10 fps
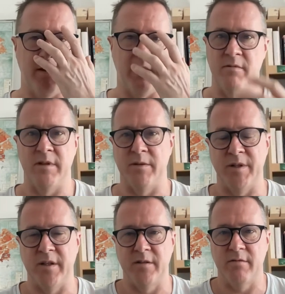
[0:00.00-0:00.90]

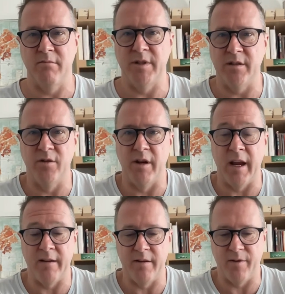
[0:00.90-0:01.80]
which is not a
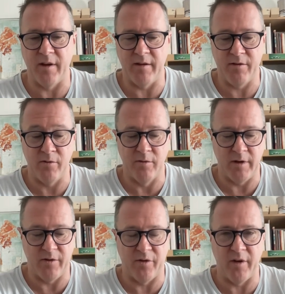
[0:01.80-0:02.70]
negative thing at all.
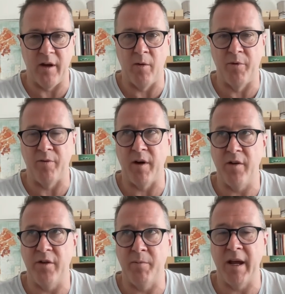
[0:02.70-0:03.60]
It's just an
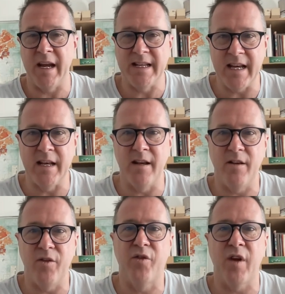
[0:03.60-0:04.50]
observation. But he didn't
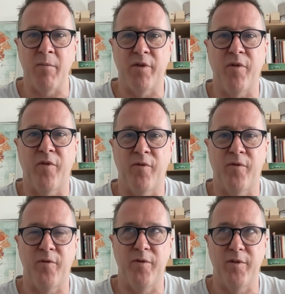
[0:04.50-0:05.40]
seem to
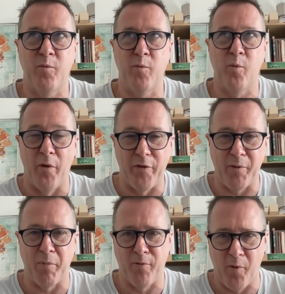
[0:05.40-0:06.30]
want to
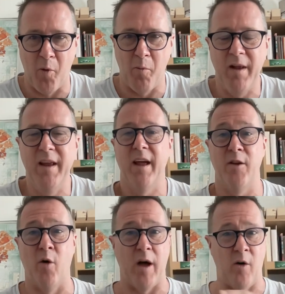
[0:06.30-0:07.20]
perform,
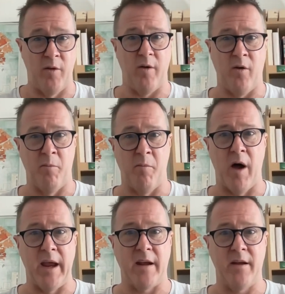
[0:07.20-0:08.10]
not on
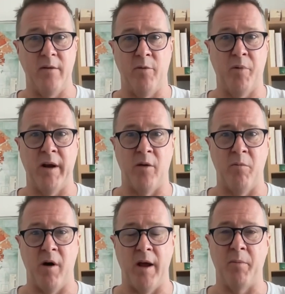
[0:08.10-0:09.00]
mic. He was brilliant on
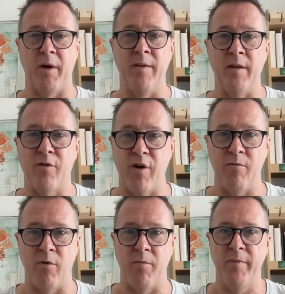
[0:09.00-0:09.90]
mic, but in the
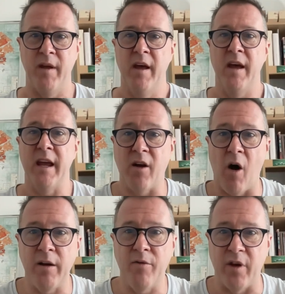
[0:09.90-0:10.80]
green room, he
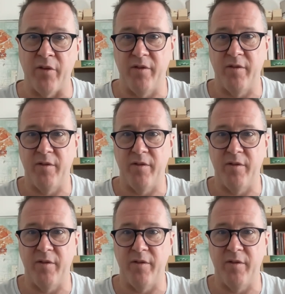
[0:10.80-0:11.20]
kind of just